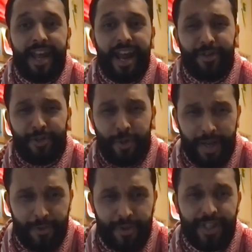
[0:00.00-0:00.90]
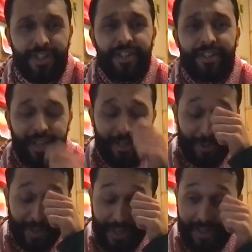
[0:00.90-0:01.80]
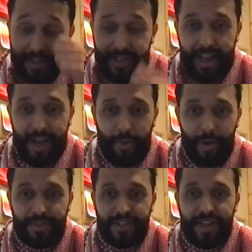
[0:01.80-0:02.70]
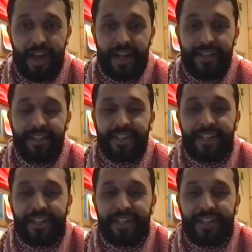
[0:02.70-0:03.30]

and are super intricate and well-designed,